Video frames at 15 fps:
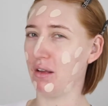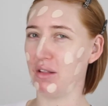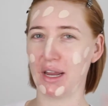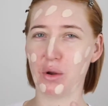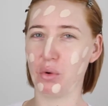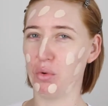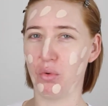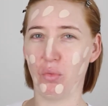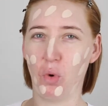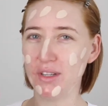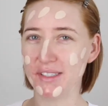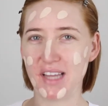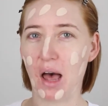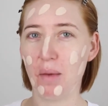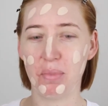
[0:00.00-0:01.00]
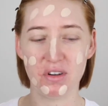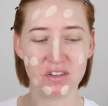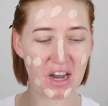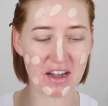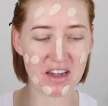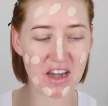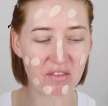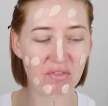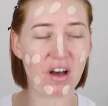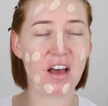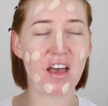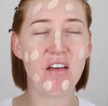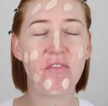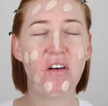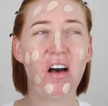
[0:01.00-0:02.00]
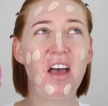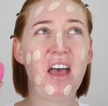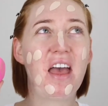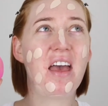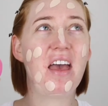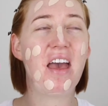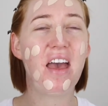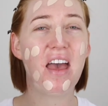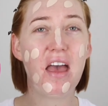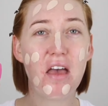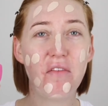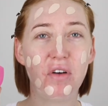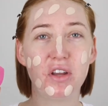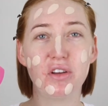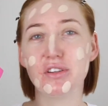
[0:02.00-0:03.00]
Like, what's happened? I never, ever